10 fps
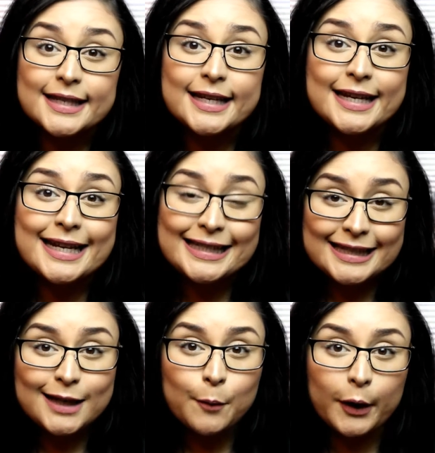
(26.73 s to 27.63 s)
an
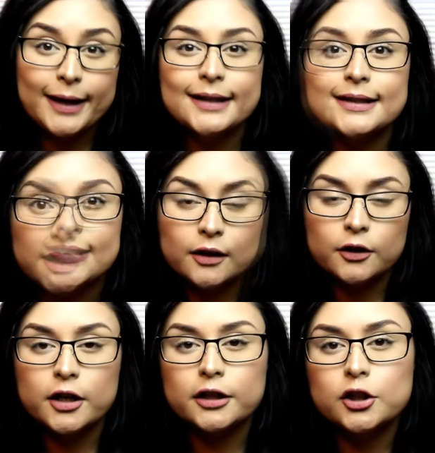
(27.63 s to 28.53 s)
indie brand. They're
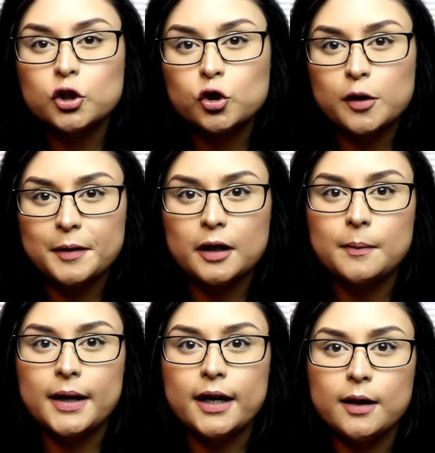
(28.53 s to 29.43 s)
not distributed
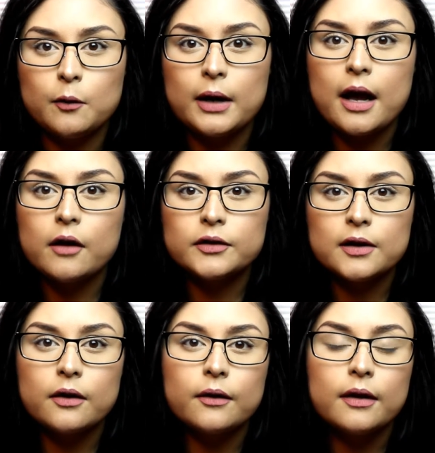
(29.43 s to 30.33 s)
by anyone else
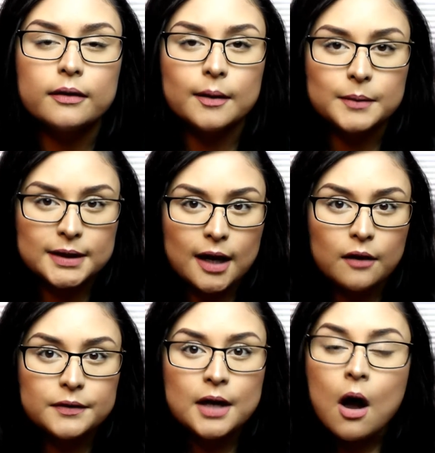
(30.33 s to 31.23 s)
other than
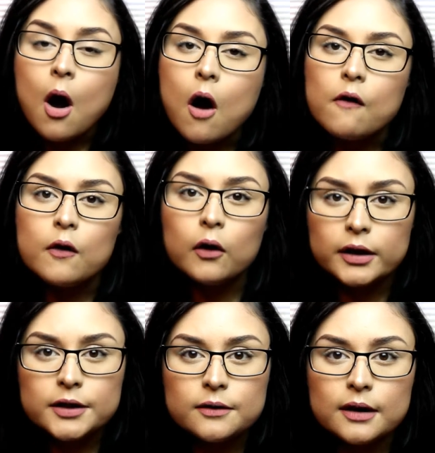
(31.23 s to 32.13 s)
themselves. Of
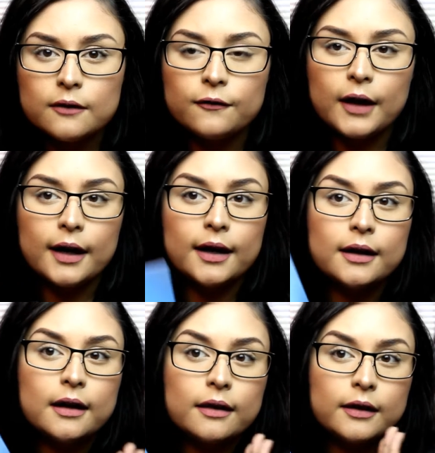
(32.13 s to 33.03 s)
course, you can find
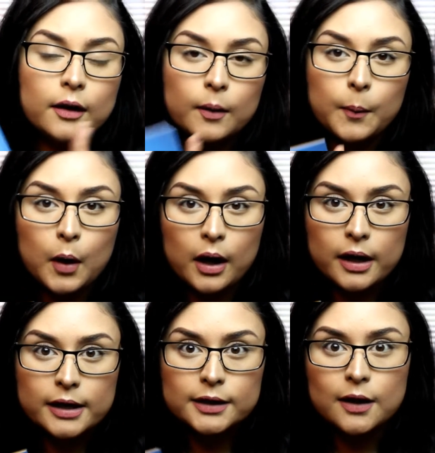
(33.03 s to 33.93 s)
their
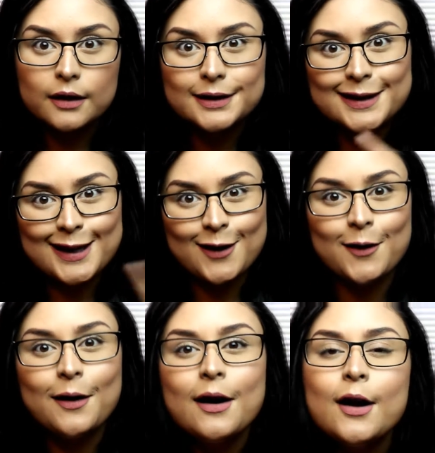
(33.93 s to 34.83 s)
products on
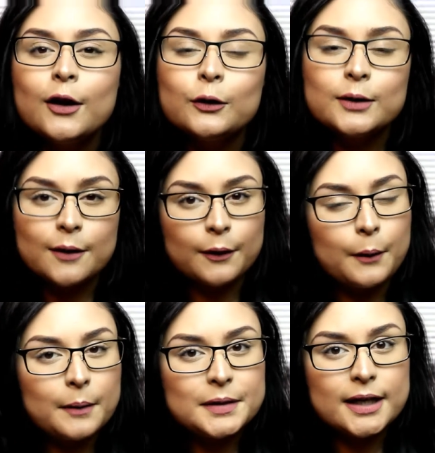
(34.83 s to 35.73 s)
sale through different
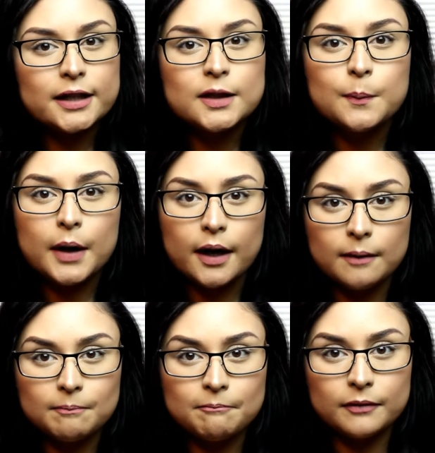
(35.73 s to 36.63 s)
websites, but
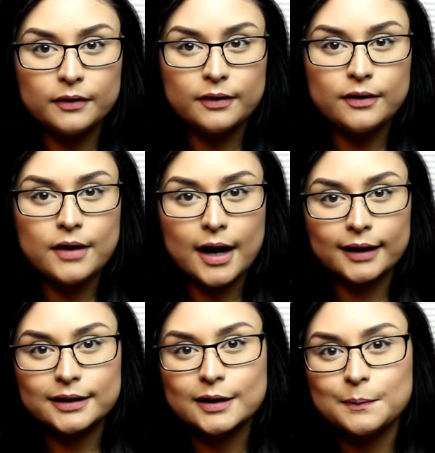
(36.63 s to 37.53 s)

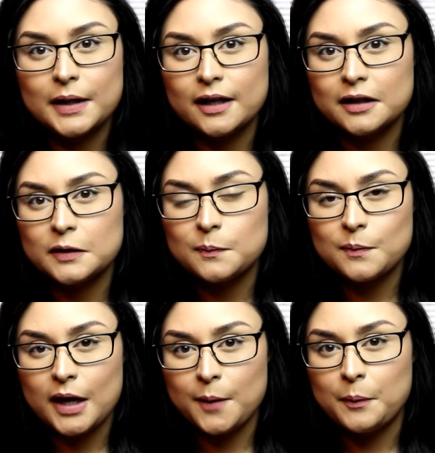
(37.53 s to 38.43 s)
that's because
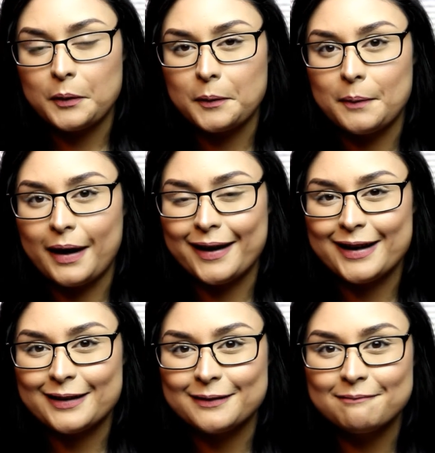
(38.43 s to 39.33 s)
people buy
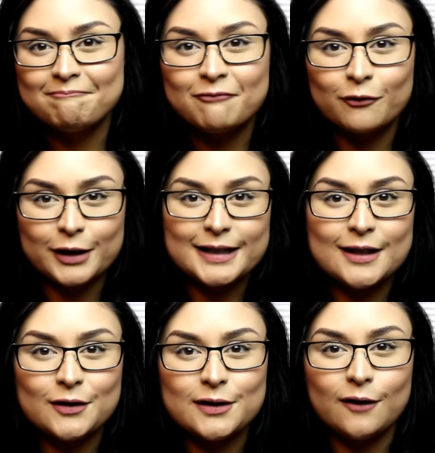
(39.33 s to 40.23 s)
and
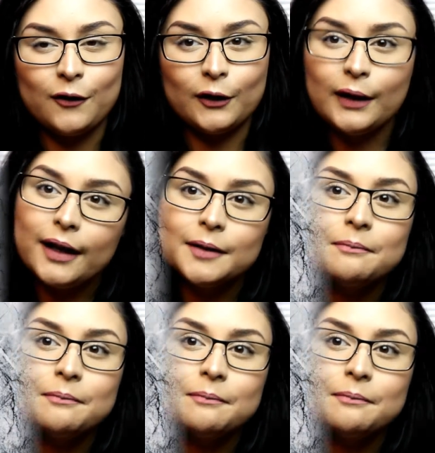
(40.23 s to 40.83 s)
resell stuff online.